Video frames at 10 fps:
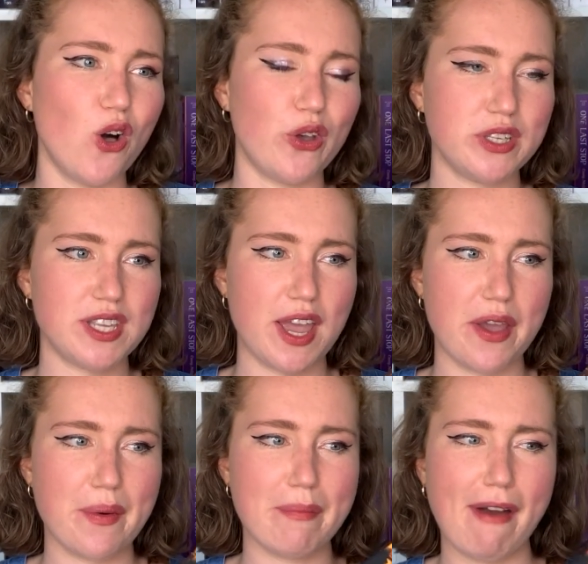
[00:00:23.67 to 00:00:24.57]

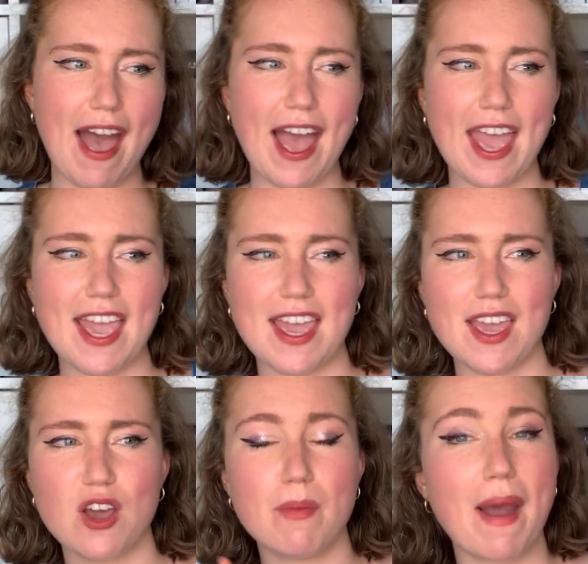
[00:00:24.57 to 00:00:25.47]
also
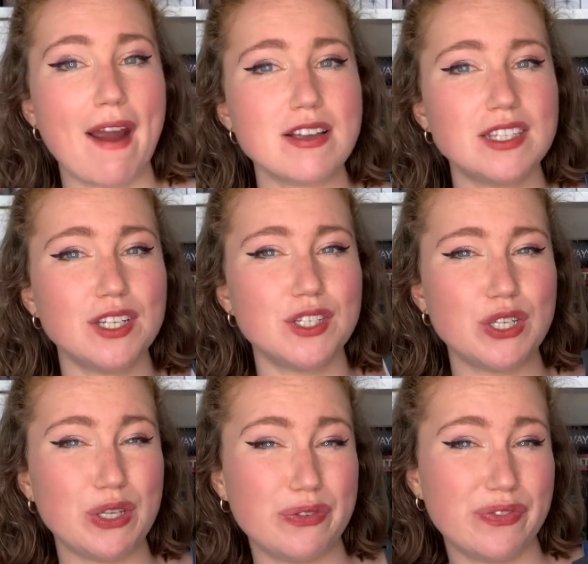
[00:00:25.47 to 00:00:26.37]
my comparison
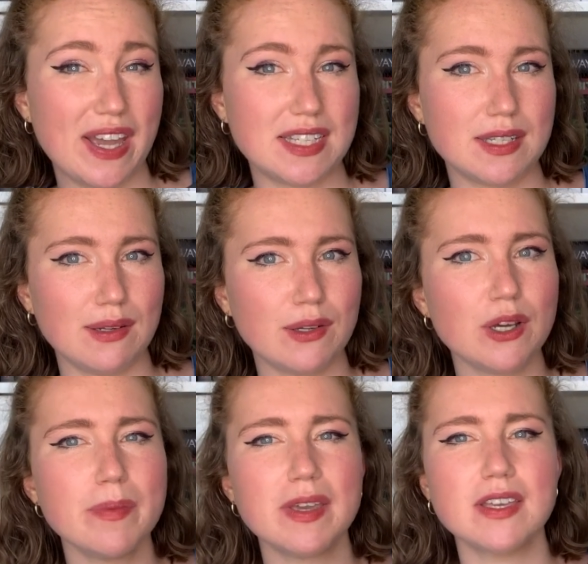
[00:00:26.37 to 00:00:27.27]
to First
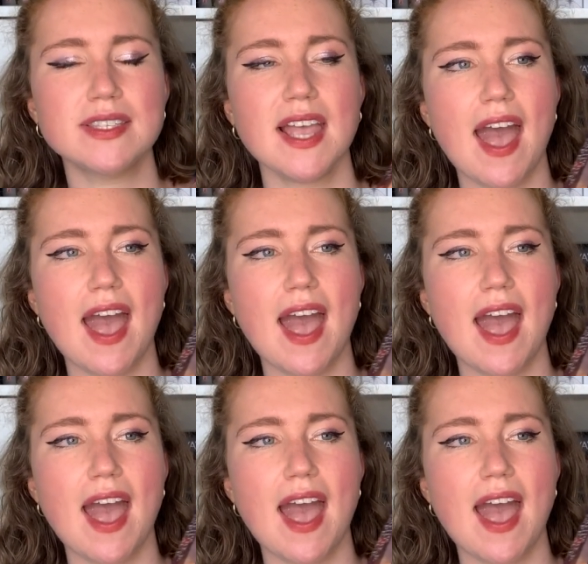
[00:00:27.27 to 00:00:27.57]
Law, because